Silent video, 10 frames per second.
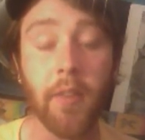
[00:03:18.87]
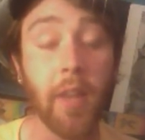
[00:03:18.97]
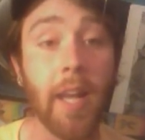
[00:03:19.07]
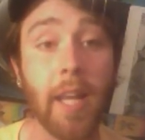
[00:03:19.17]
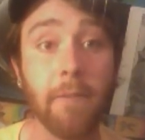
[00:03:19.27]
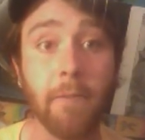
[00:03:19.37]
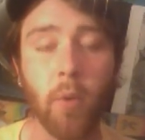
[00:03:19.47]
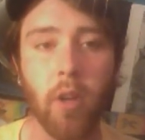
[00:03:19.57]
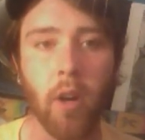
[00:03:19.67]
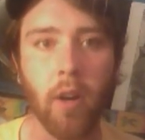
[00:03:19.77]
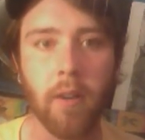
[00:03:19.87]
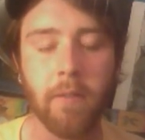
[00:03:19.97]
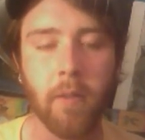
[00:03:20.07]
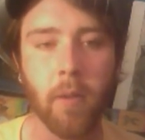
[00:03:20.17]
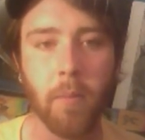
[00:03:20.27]
I get a phone call
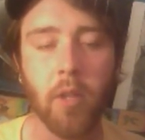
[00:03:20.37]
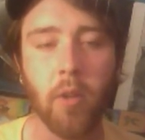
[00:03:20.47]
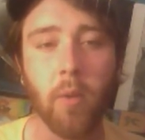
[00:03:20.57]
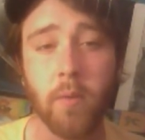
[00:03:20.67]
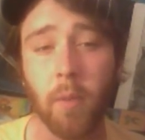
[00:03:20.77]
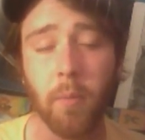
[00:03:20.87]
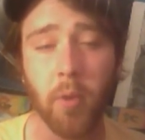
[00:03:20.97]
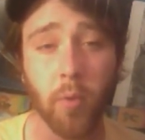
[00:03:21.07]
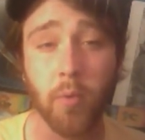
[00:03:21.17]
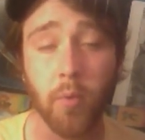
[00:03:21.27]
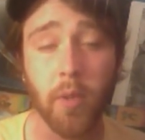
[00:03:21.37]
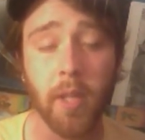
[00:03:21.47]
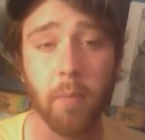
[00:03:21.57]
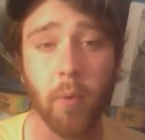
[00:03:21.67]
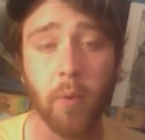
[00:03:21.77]
from, somebody who's really
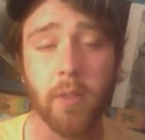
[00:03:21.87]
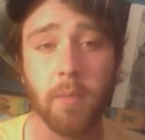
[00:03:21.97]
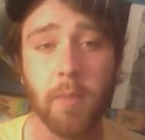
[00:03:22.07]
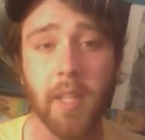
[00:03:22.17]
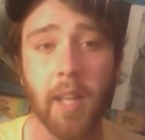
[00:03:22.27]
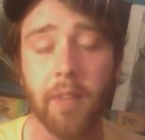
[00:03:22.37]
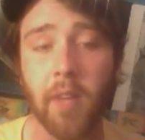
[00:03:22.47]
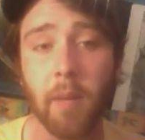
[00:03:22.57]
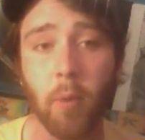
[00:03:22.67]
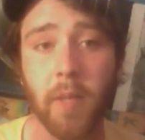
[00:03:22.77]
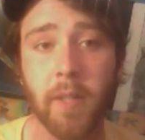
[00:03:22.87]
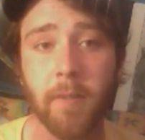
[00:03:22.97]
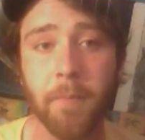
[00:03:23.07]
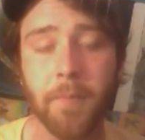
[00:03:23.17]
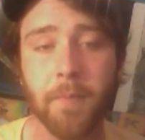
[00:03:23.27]
important to me at that moment.
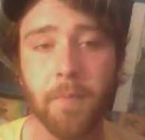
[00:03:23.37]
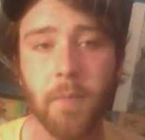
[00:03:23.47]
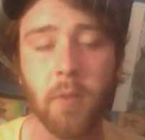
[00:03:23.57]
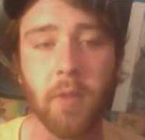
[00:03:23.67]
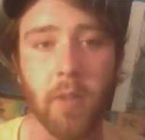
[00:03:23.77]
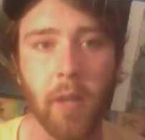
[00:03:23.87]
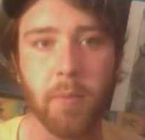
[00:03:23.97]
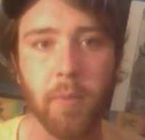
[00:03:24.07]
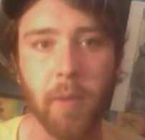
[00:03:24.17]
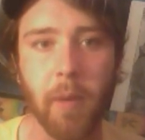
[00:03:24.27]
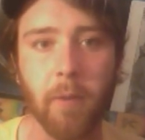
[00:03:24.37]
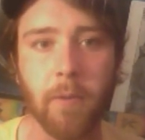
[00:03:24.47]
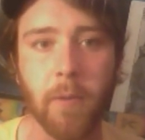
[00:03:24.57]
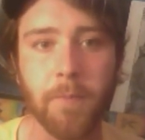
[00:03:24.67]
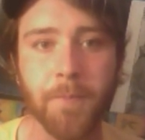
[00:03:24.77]
So that was pretty
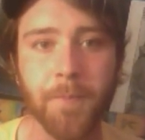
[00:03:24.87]
powerful.